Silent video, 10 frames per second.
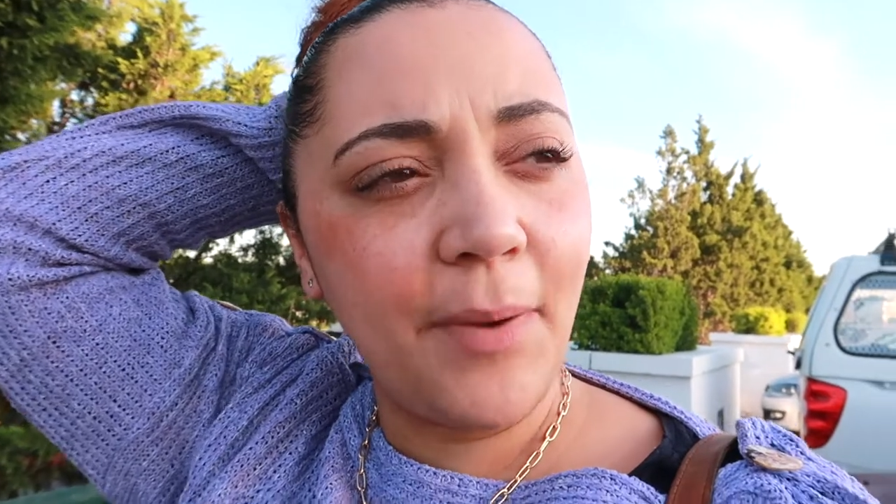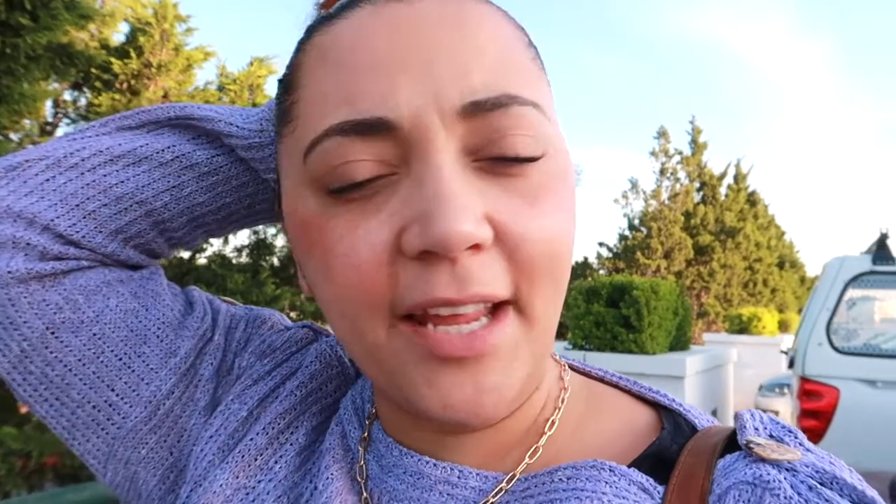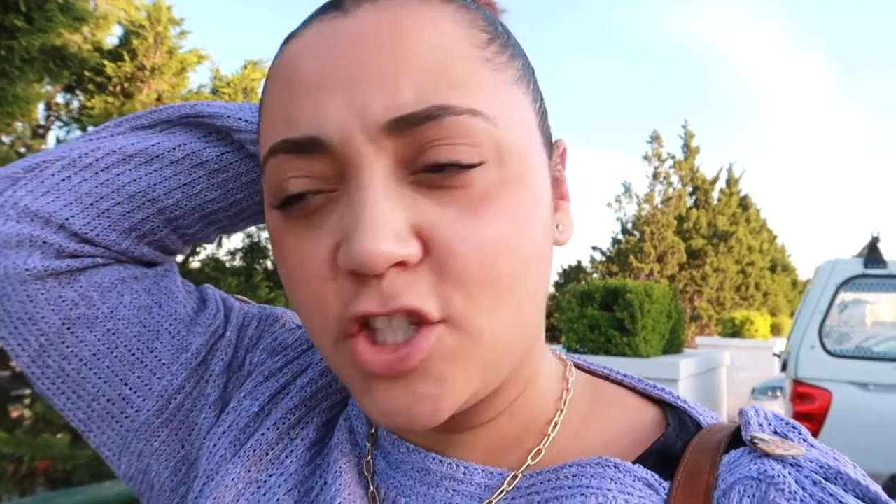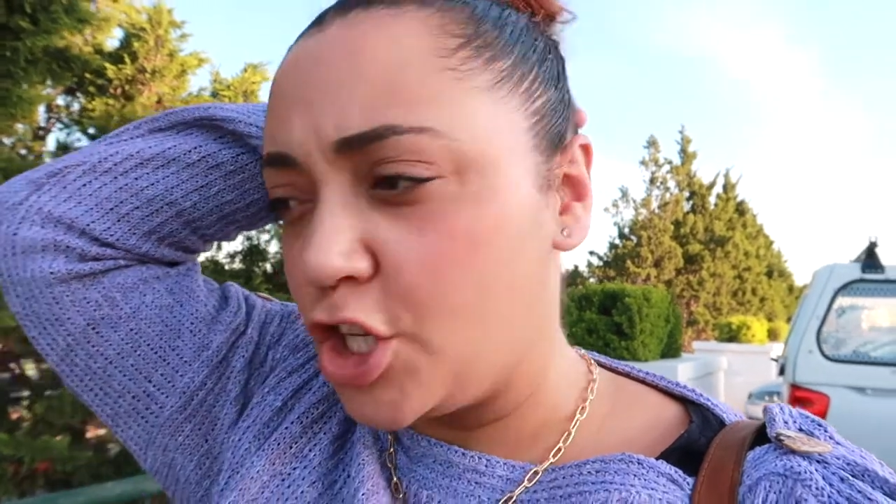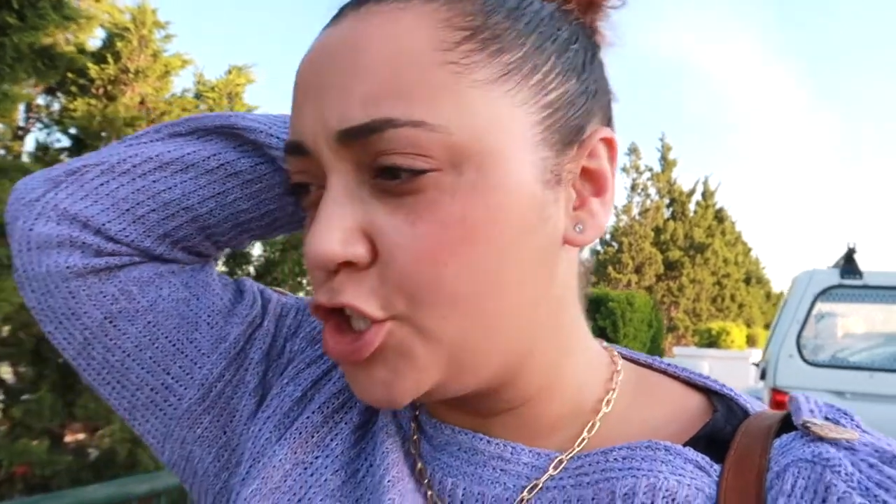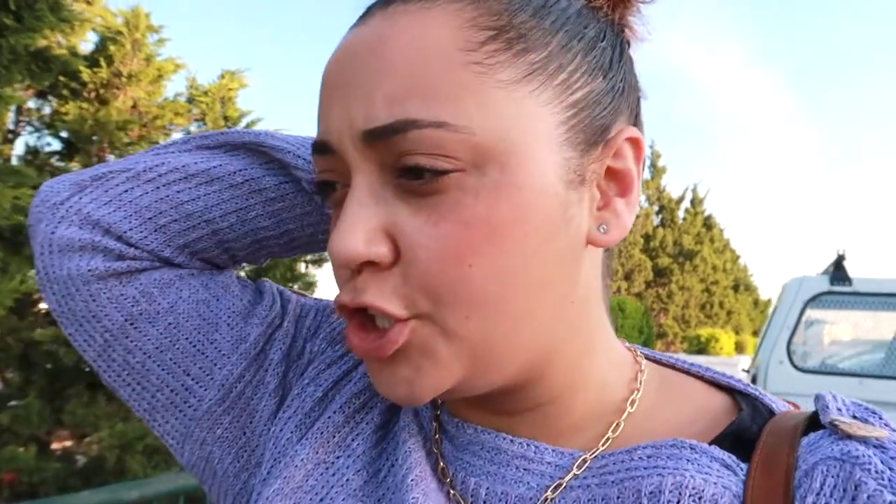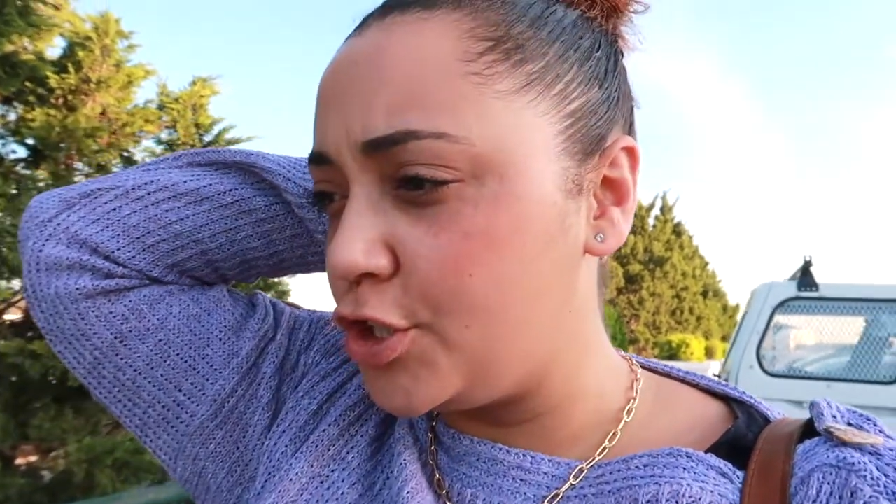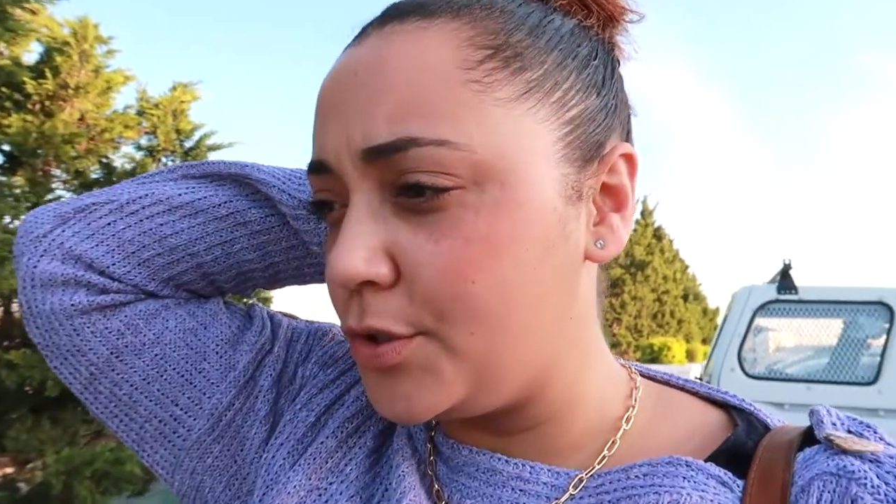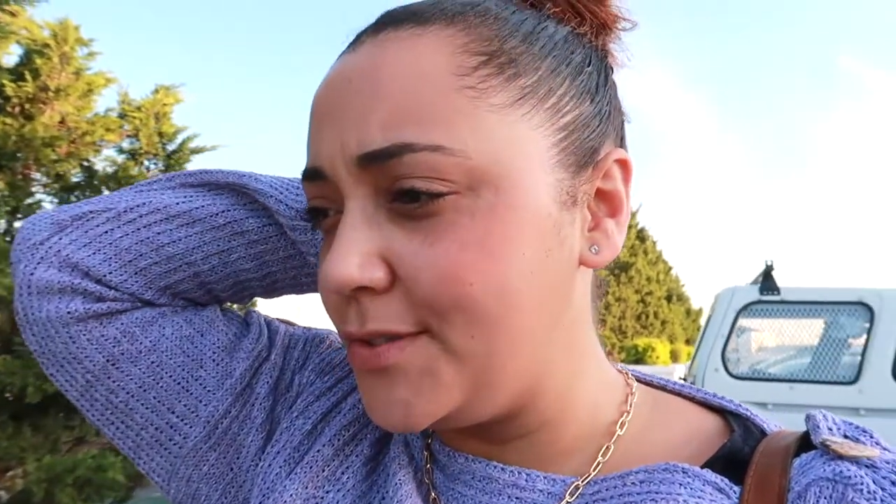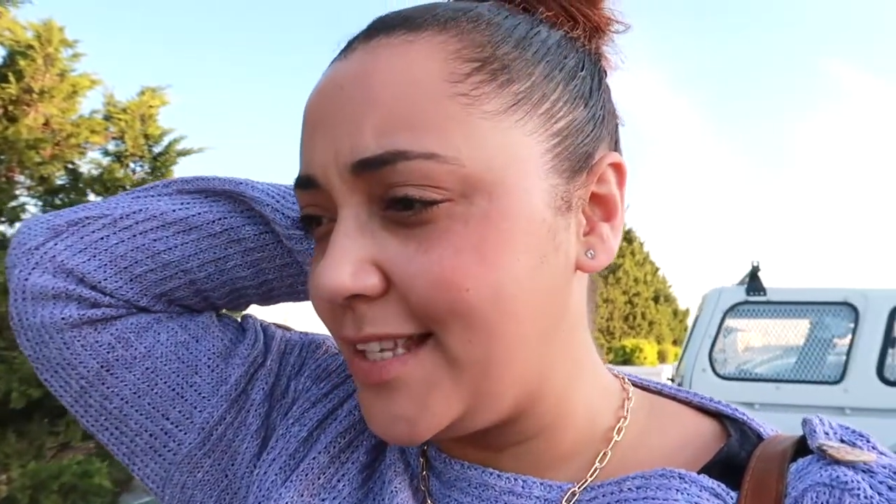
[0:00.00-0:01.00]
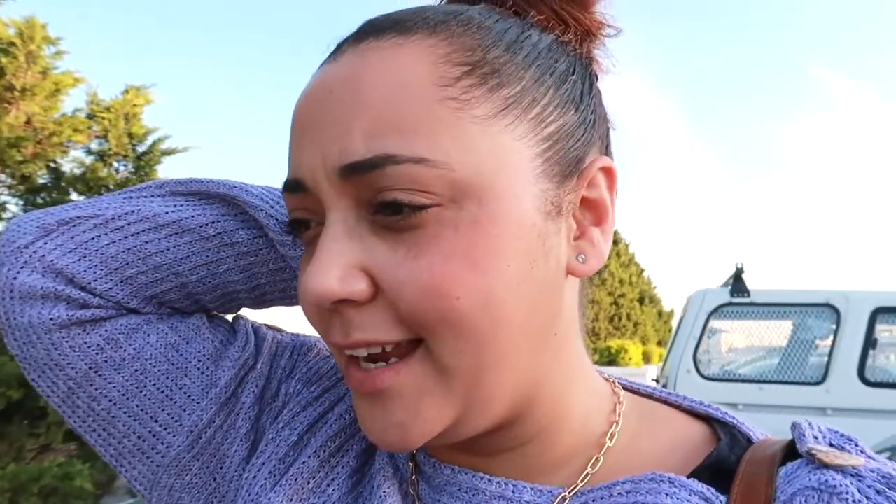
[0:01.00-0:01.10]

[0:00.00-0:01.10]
like ginger juice,